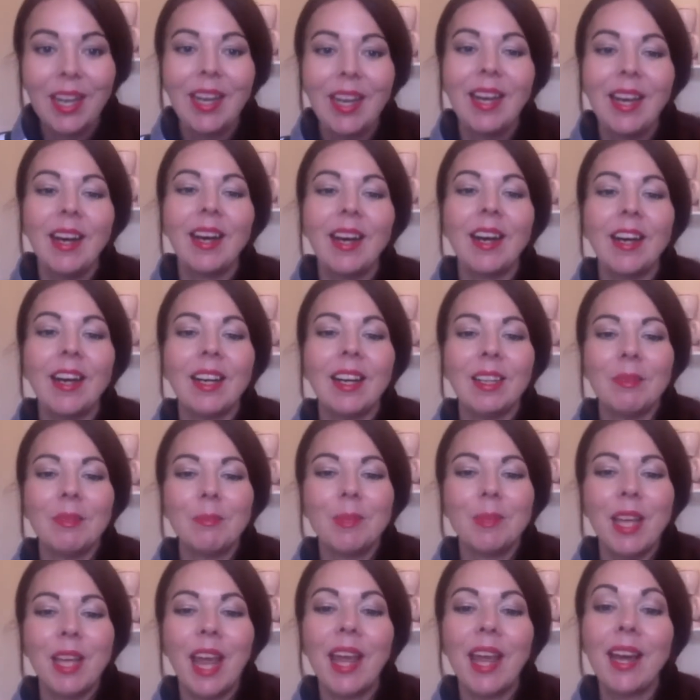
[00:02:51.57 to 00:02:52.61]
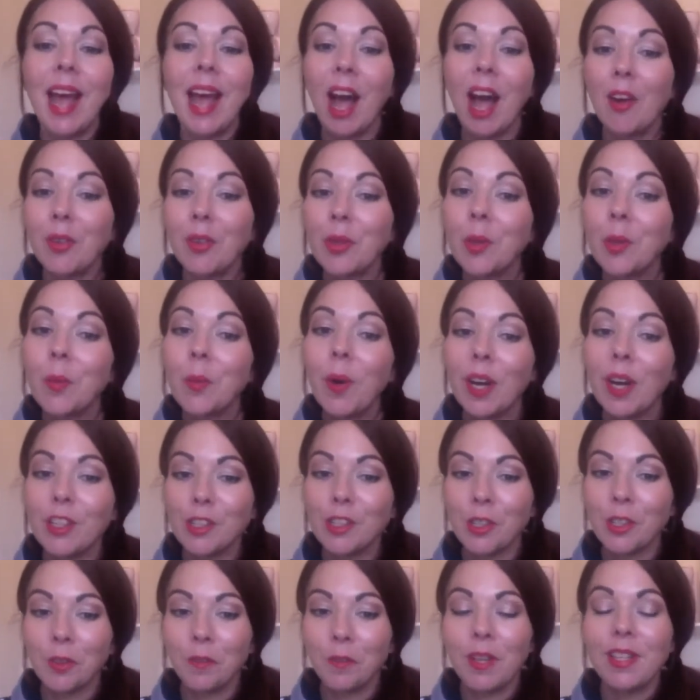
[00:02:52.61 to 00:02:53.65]
And how you wash
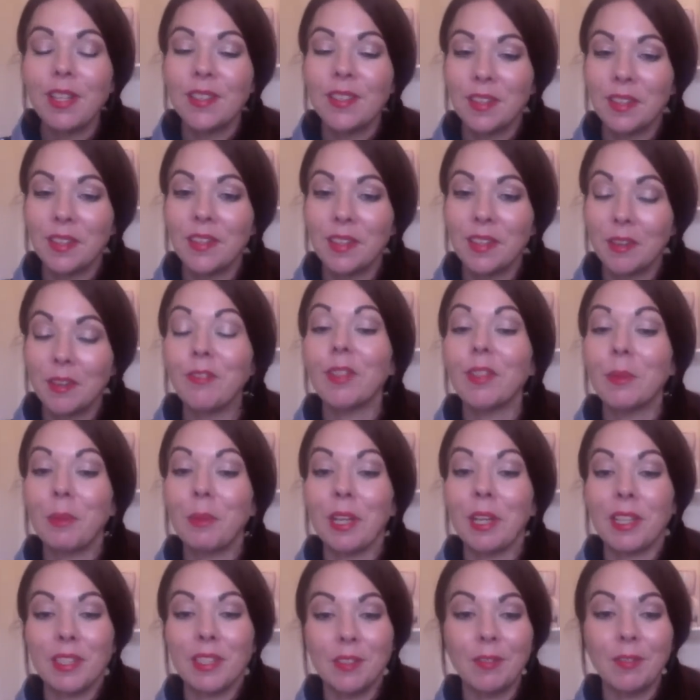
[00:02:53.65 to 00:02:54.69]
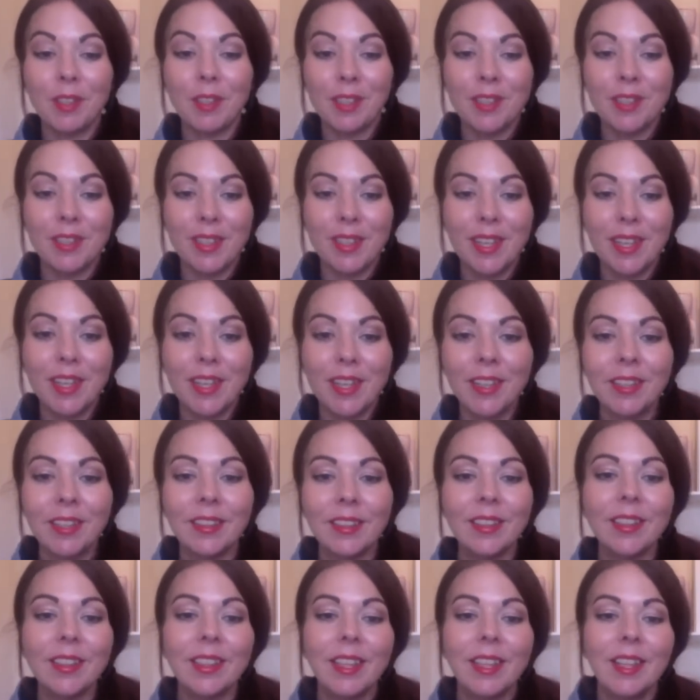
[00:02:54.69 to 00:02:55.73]
your face can definitely make a difference.
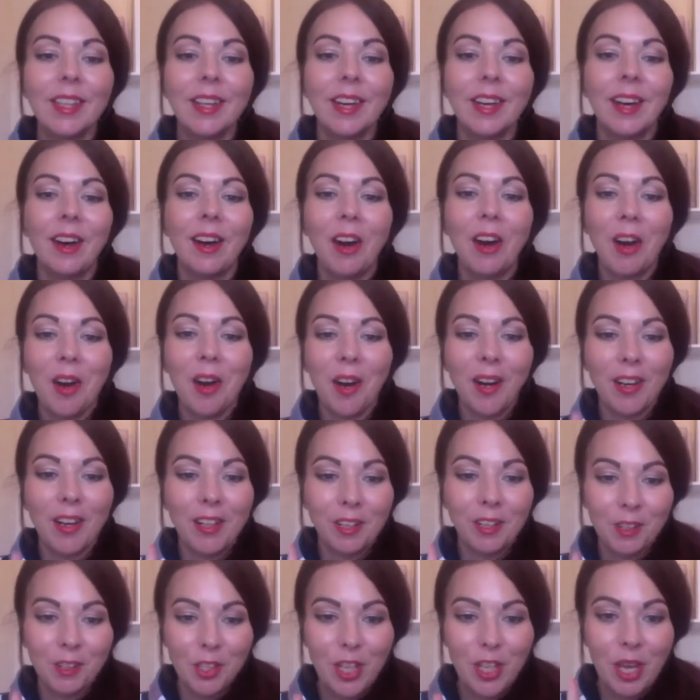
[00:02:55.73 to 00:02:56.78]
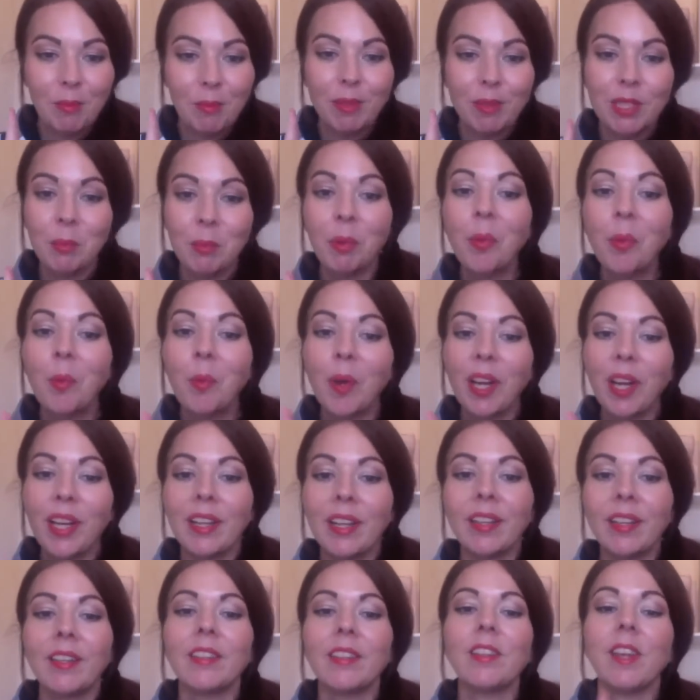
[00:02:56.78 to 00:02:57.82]
Here are your tips. Number
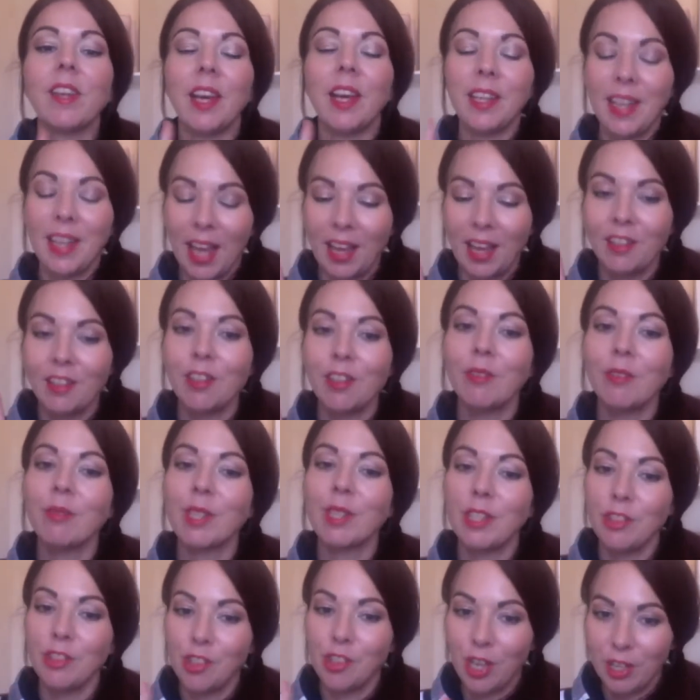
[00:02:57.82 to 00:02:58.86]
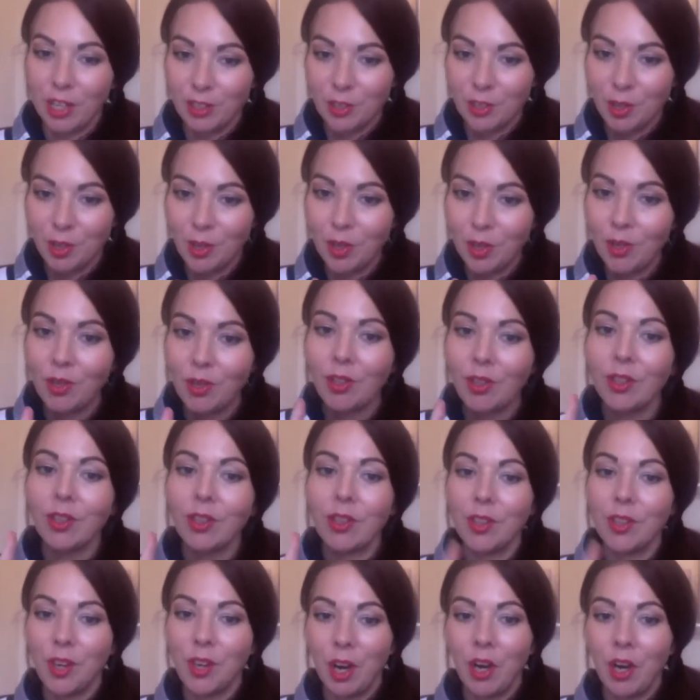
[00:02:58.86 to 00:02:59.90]
one, again, use a gentle,
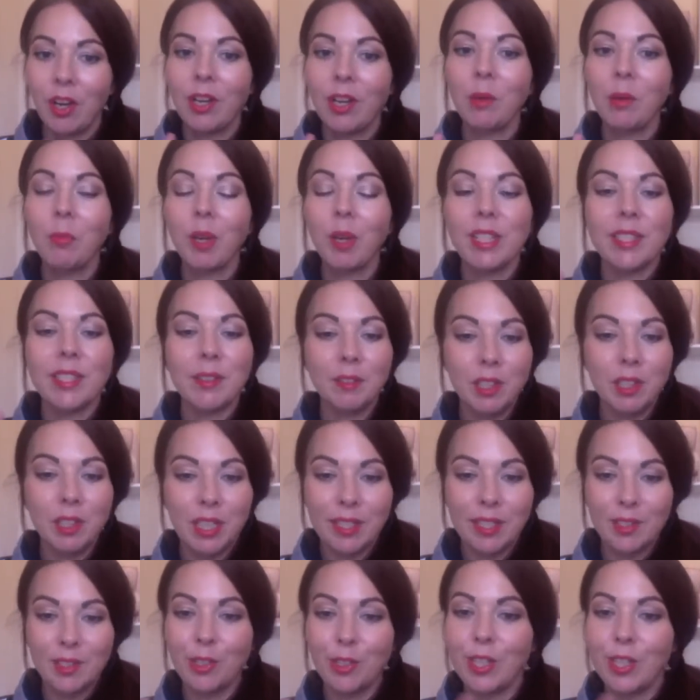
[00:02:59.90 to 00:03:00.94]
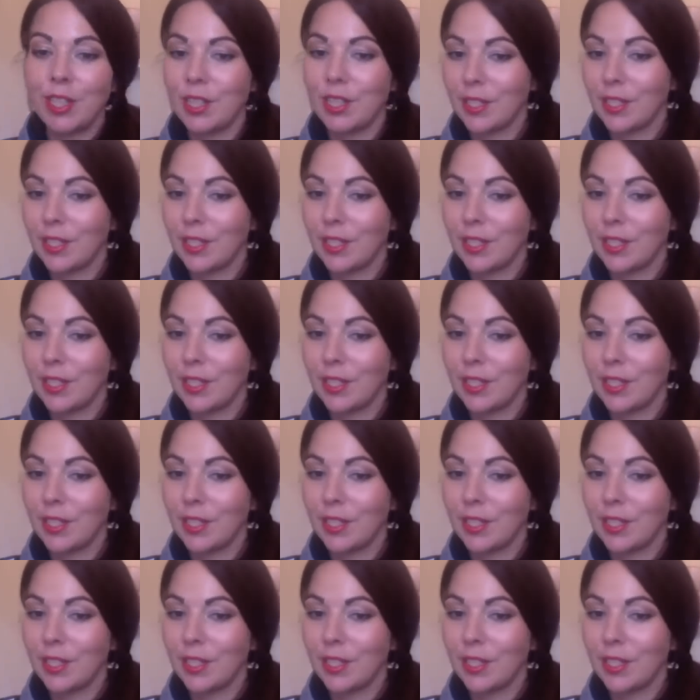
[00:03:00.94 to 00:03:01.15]
non-abrasive cleanser that does